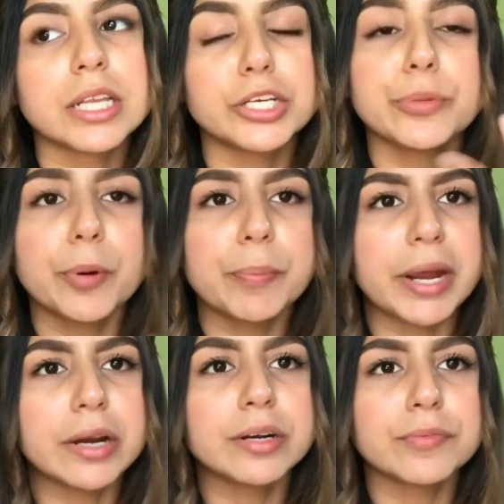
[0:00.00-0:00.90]
you're
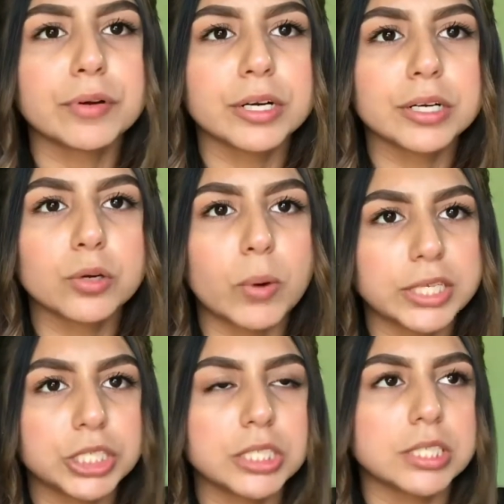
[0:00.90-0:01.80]
prepared for
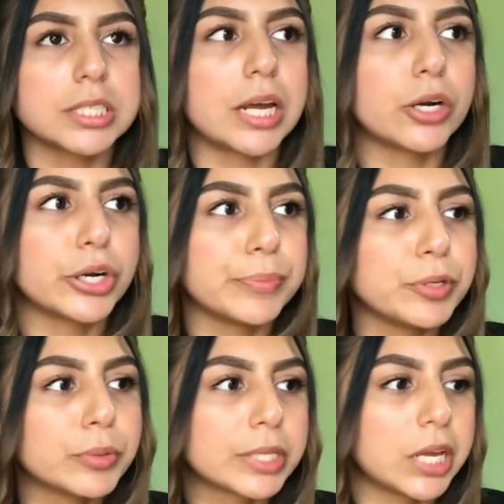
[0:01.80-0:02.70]
questions that are going to
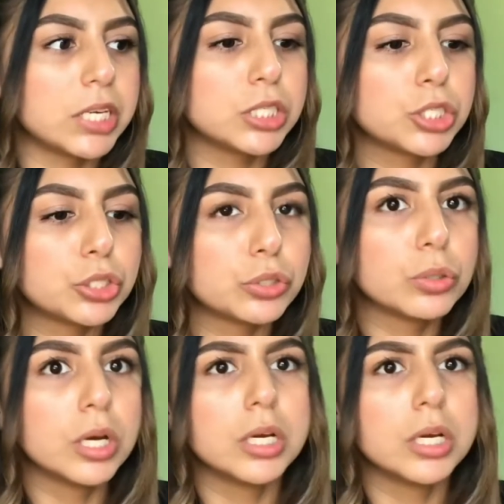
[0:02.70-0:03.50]
be related to